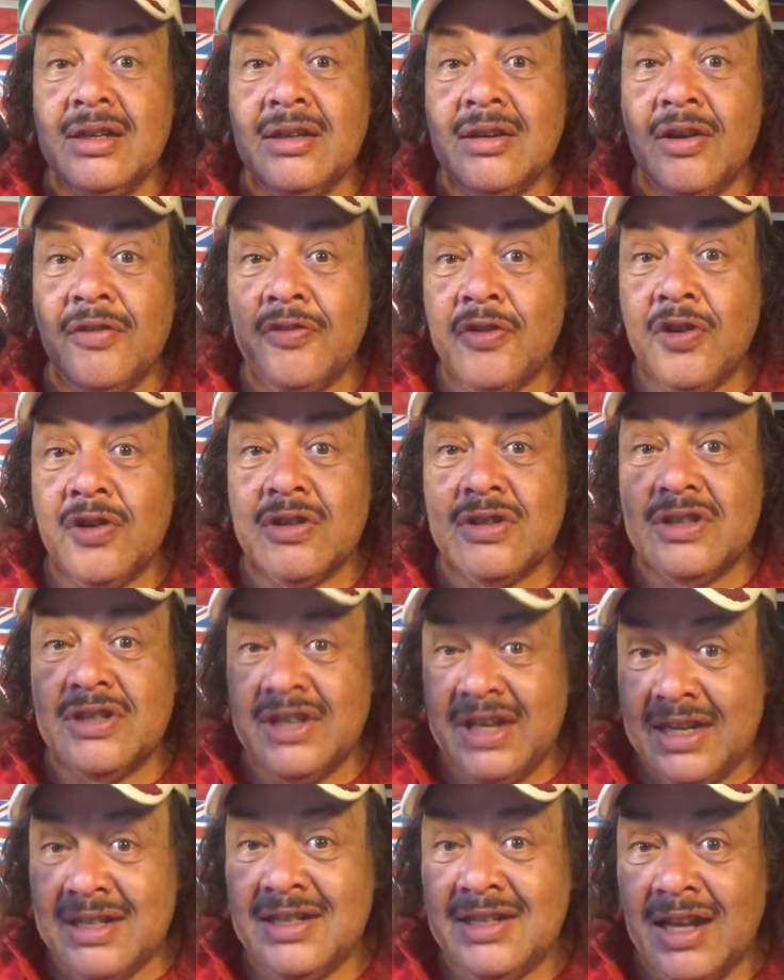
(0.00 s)
of course
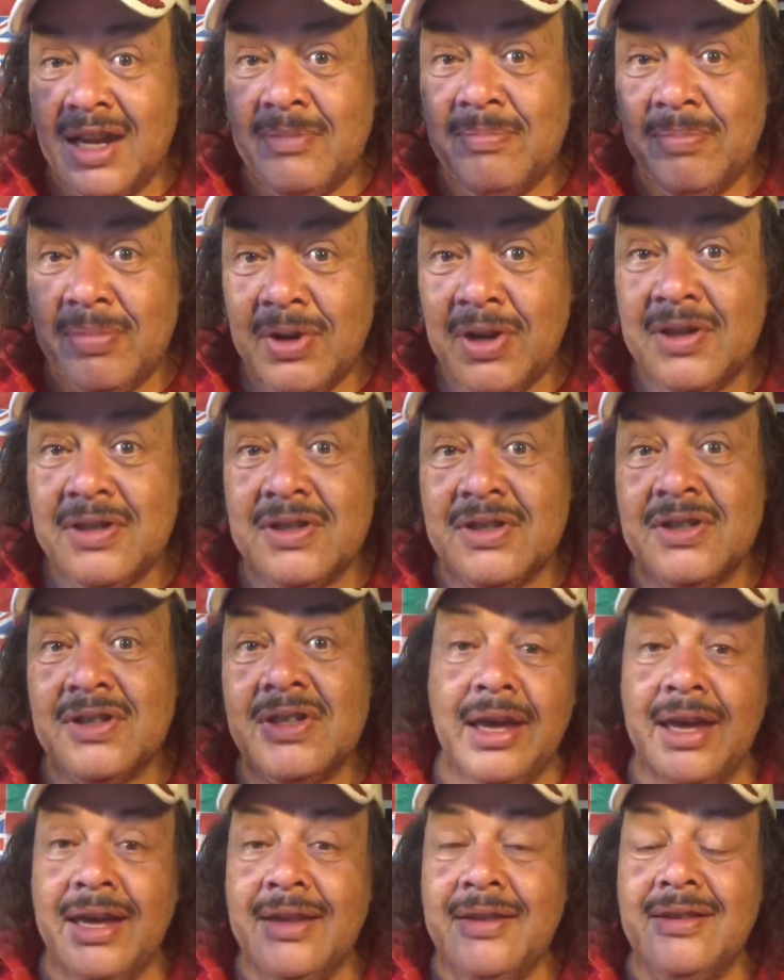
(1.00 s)
the S9 Plus
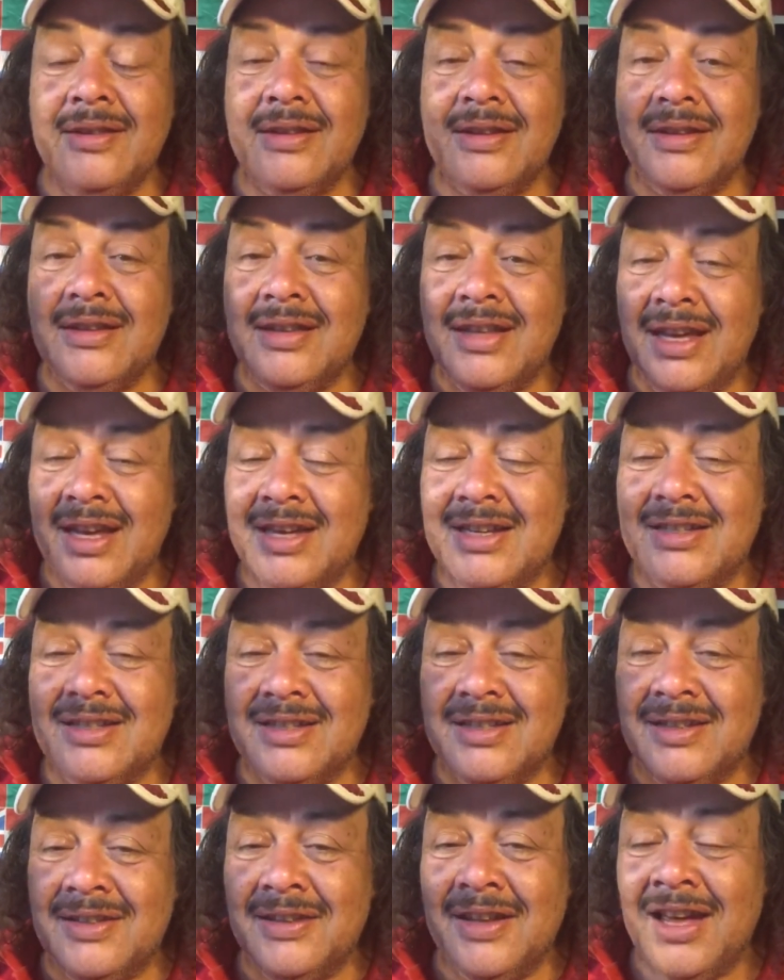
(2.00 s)
and the
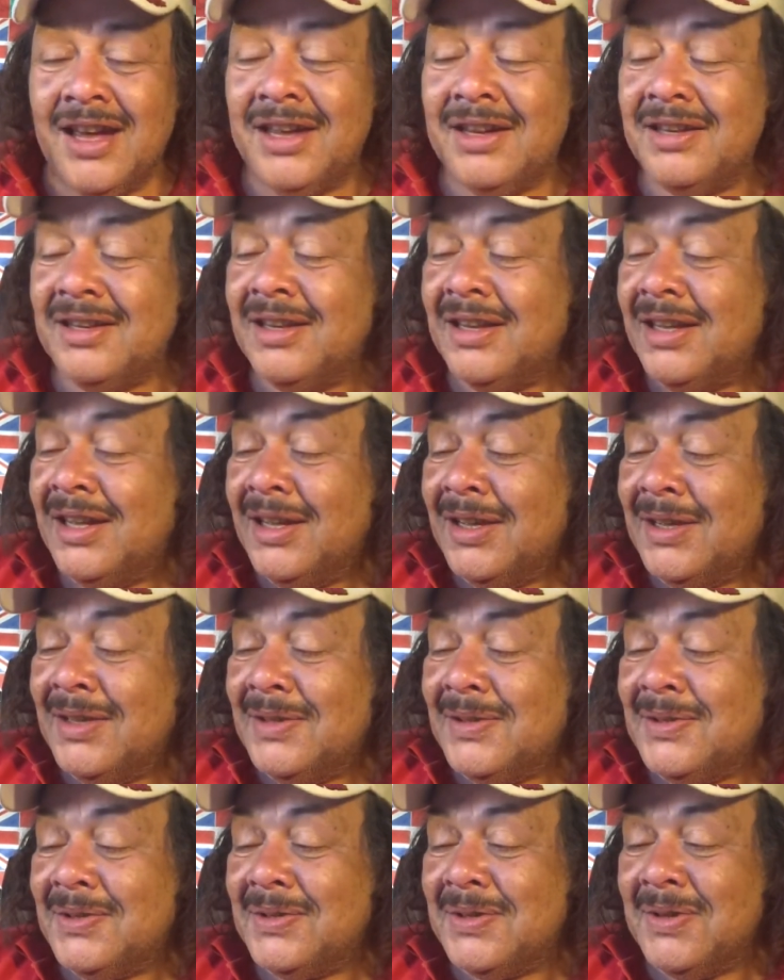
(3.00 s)
S9.
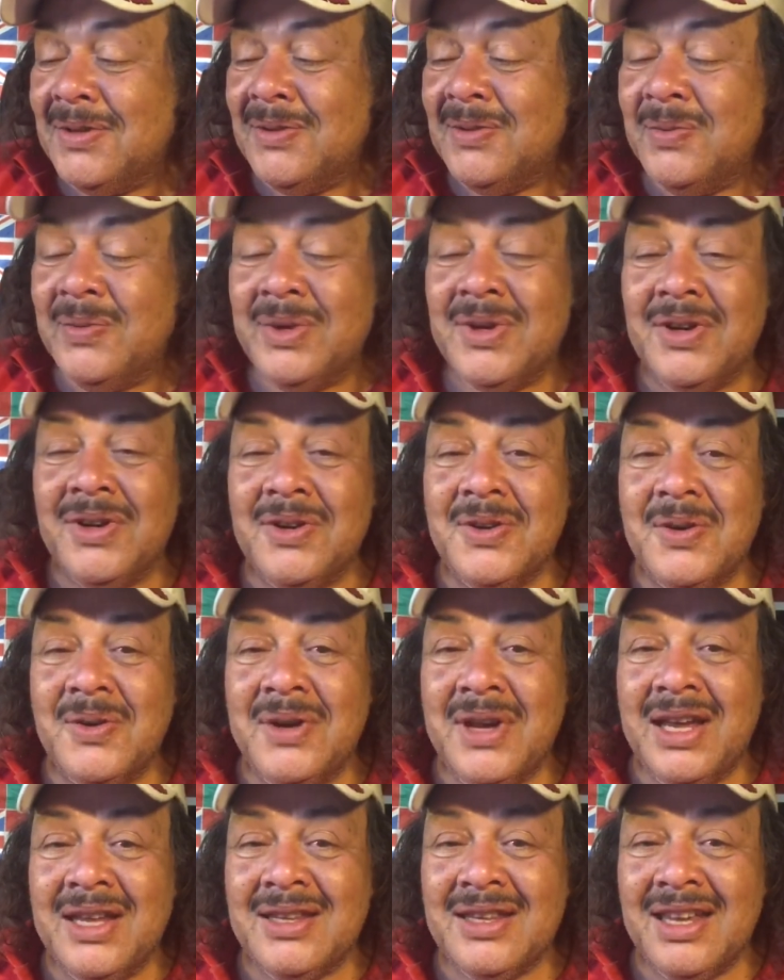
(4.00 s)
So we're gonna go
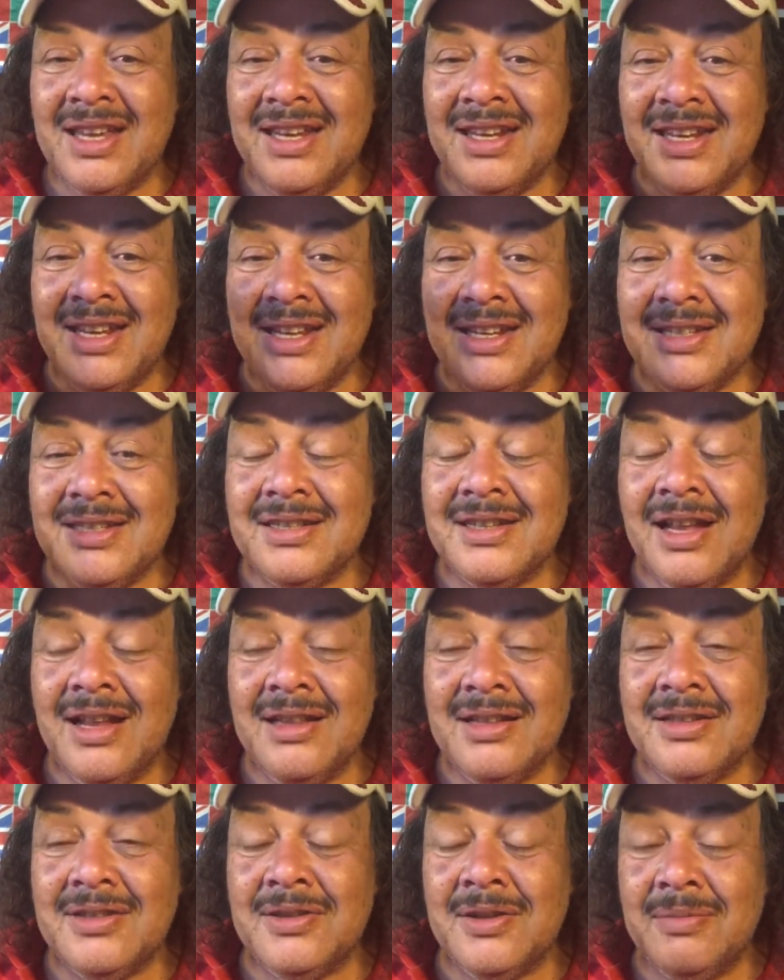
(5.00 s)
ahead and install
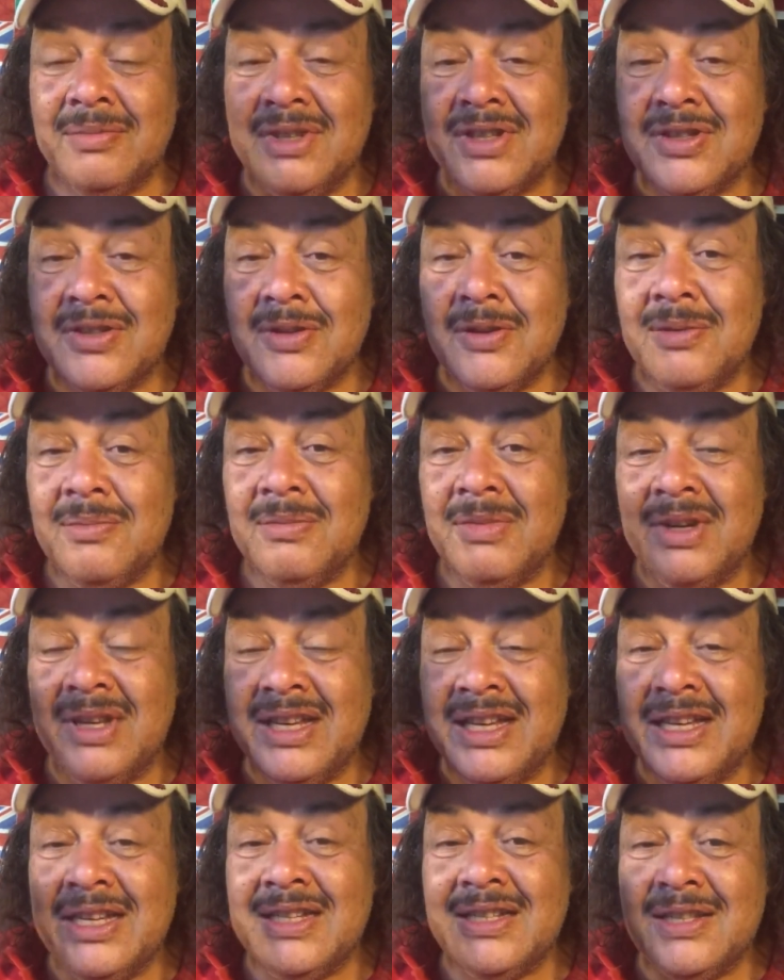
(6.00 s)
this ROM. This ROM
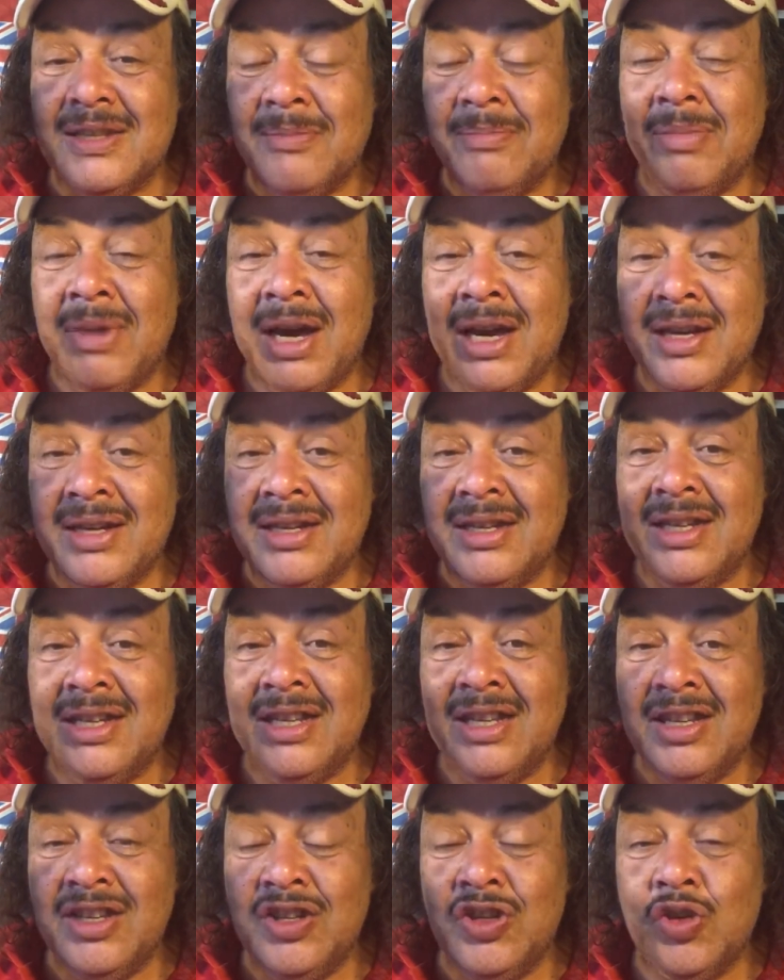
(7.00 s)
is by
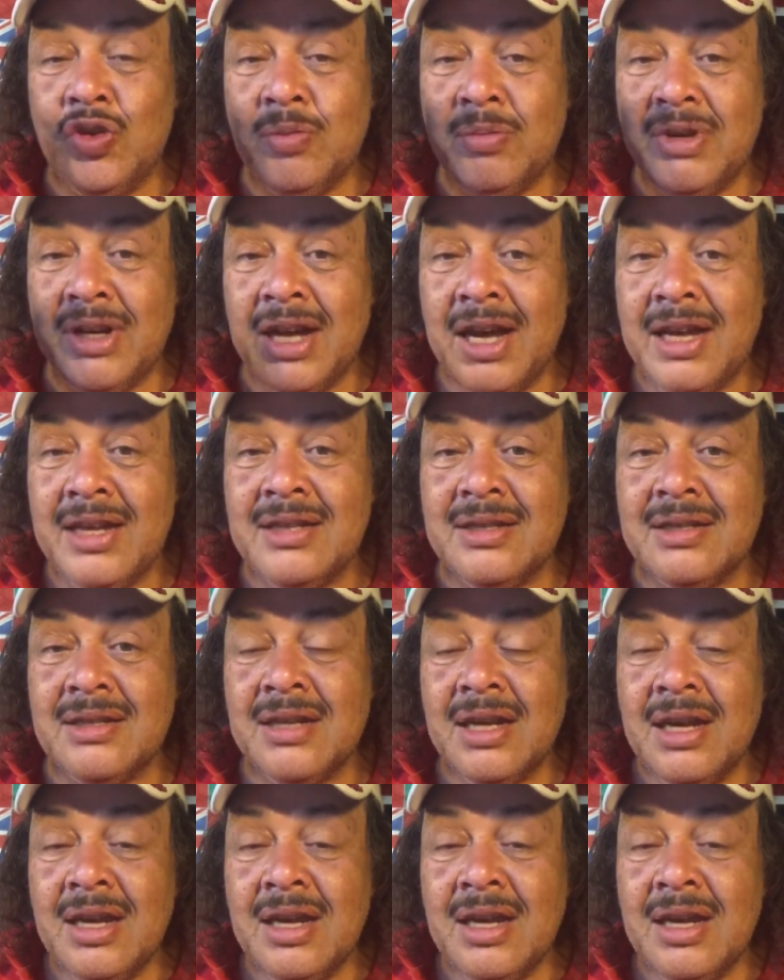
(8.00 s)
Dehumanized